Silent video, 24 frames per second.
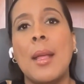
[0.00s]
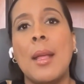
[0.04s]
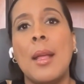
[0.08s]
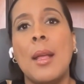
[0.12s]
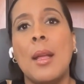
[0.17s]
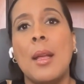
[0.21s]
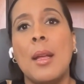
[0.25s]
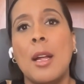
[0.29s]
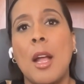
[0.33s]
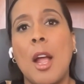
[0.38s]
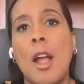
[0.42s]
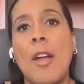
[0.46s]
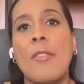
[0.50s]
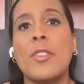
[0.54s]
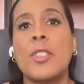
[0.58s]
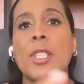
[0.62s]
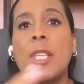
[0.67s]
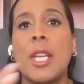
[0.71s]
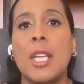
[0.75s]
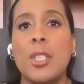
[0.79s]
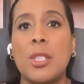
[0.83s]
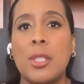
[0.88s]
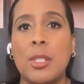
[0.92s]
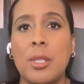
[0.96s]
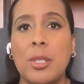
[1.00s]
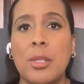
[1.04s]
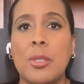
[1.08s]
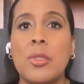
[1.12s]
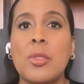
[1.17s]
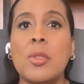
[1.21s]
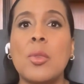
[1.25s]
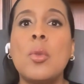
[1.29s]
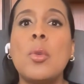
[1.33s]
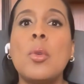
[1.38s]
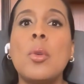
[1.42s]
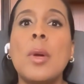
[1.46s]
conversation to the
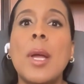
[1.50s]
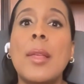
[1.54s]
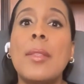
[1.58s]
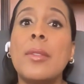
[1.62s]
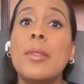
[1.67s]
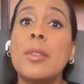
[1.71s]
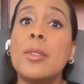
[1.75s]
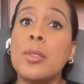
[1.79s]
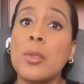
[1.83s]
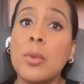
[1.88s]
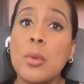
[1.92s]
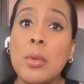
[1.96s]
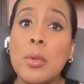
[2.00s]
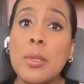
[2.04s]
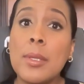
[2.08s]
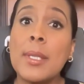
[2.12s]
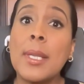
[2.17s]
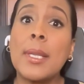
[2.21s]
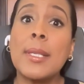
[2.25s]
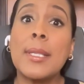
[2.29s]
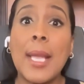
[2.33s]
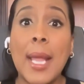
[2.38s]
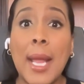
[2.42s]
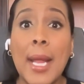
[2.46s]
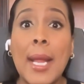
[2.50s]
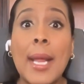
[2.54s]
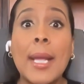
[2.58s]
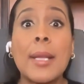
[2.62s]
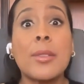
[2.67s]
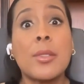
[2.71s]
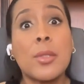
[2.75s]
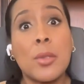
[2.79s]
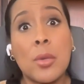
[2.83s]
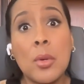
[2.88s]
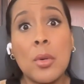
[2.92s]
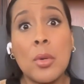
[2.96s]
school and then the school says hey at
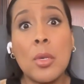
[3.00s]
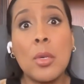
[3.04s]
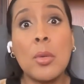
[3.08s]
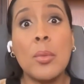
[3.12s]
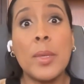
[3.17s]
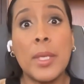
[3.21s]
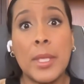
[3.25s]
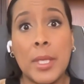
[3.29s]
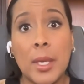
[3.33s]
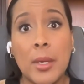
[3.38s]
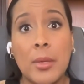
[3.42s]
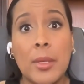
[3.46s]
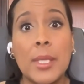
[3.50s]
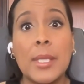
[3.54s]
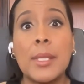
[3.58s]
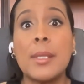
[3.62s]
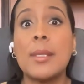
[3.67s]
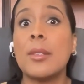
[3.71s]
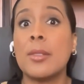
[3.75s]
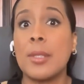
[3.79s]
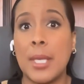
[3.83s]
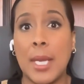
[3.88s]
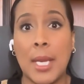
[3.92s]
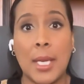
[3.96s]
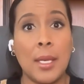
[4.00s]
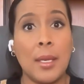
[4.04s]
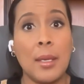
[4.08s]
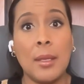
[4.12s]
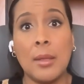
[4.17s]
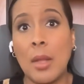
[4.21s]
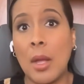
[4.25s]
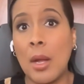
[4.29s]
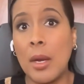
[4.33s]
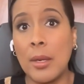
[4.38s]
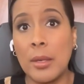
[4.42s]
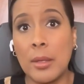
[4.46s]
school we notice they're taking
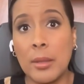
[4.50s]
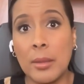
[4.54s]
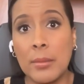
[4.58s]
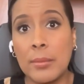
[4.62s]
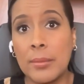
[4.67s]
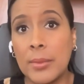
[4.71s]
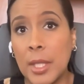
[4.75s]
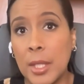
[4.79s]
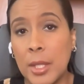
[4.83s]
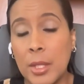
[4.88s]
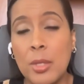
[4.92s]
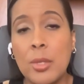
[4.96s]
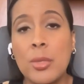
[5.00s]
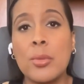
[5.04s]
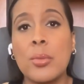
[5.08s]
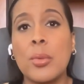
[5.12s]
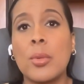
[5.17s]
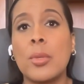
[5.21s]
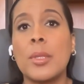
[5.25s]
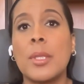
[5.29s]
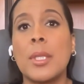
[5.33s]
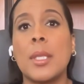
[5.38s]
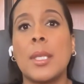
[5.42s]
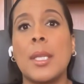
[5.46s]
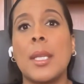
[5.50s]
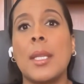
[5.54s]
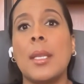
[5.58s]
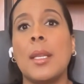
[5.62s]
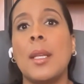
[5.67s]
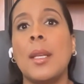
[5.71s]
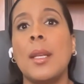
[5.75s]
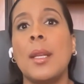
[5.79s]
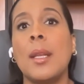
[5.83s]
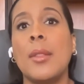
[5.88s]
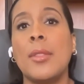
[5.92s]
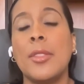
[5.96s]
longer than usual to get
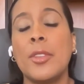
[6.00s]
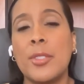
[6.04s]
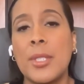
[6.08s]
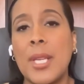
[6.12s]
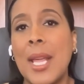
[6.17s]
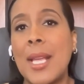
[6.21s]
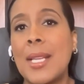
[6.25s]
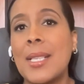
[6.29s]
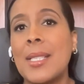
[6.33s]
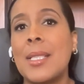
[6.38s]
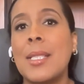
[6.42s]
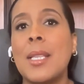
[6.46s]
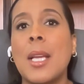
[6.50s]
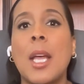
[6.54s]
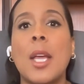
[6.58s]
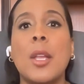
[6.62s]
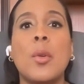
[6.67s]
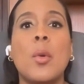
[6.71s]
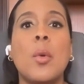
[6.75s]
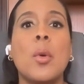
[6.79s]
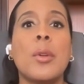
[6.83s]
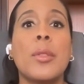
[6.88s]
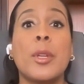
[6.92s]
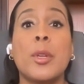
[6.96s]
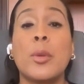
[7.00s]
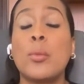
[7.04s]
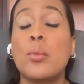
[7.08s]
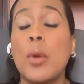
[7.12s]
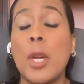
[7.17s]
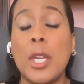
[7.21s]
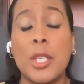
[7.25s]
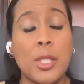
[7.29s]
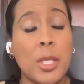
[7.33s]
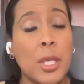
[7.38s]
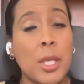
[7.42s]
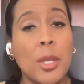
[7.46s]
their tests done or they're
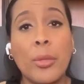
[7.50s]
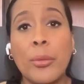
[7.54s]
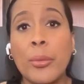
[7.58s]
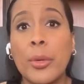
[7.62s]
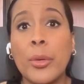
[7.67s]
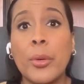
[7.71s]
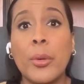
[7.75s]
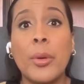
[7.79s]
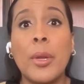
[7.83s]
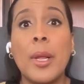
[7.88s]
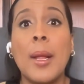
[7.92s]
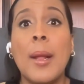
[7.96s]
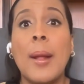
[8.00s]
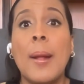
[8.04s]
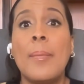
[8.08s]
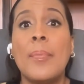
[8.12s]
rushing through